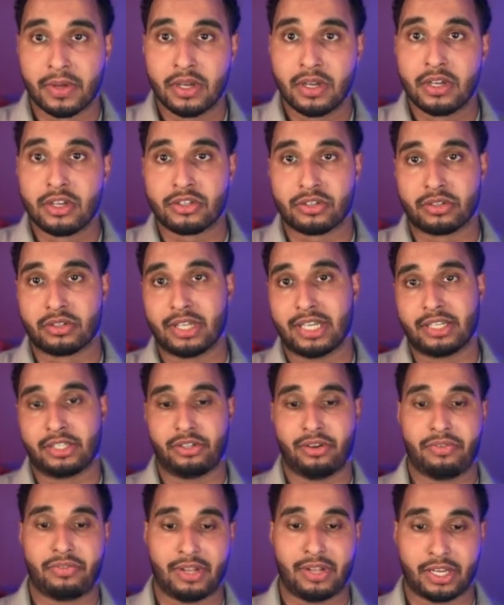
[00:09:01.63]
So then you
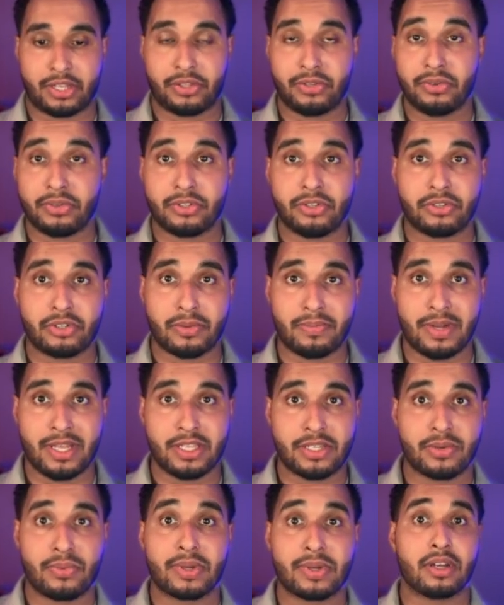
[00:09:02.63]
have like 2 documents
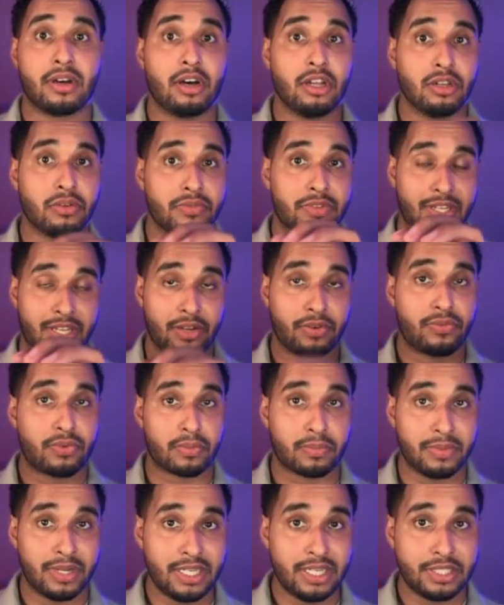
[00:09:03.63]
with all of the
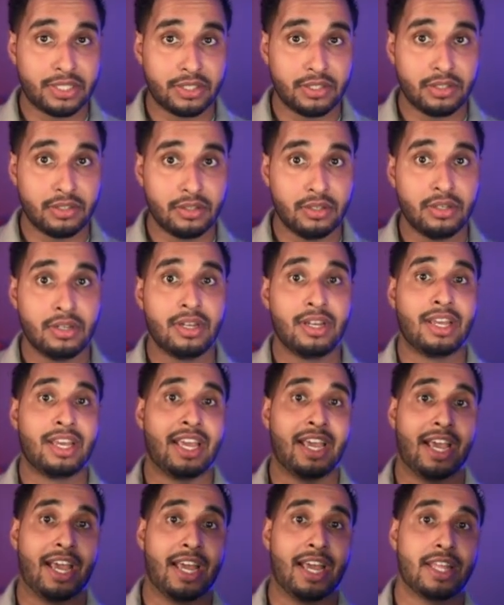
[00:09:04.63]
information,
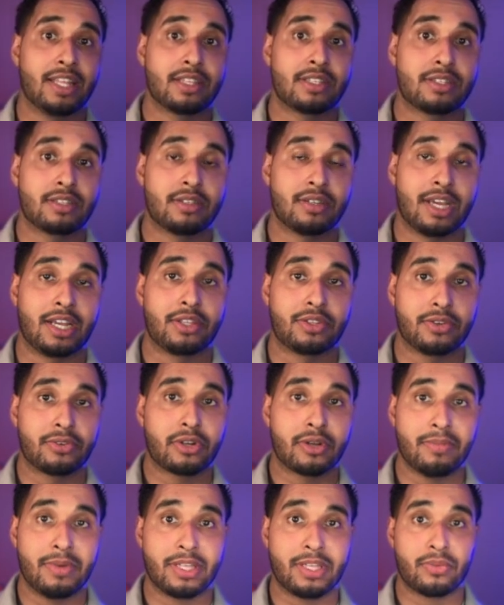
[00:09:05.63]
and a
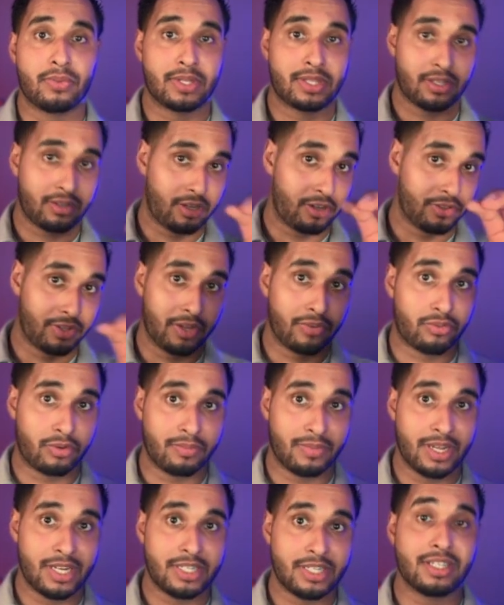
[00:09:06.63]
document with all the
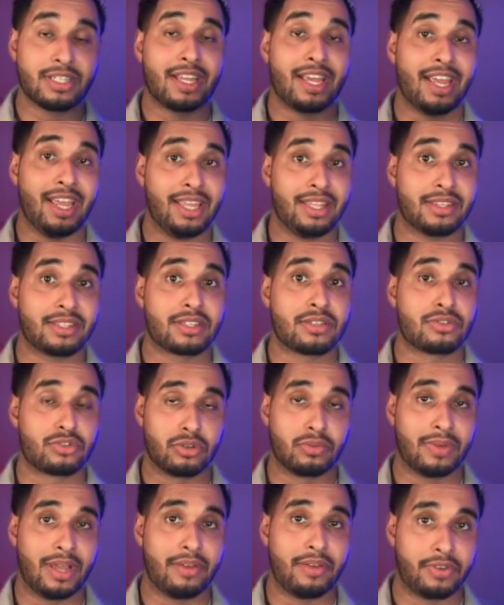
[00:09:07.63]
information and some
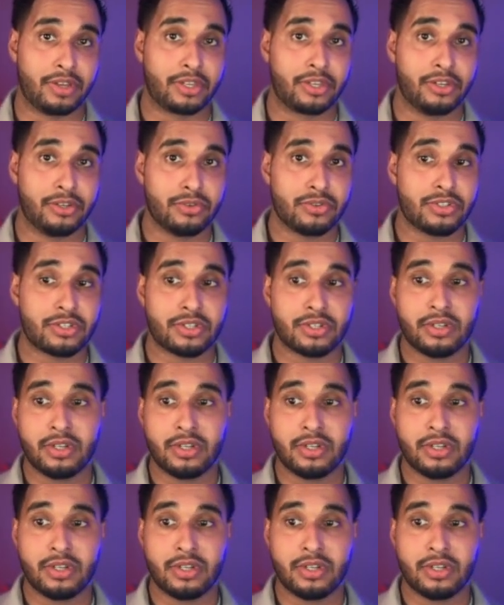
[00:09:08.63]
FAQs,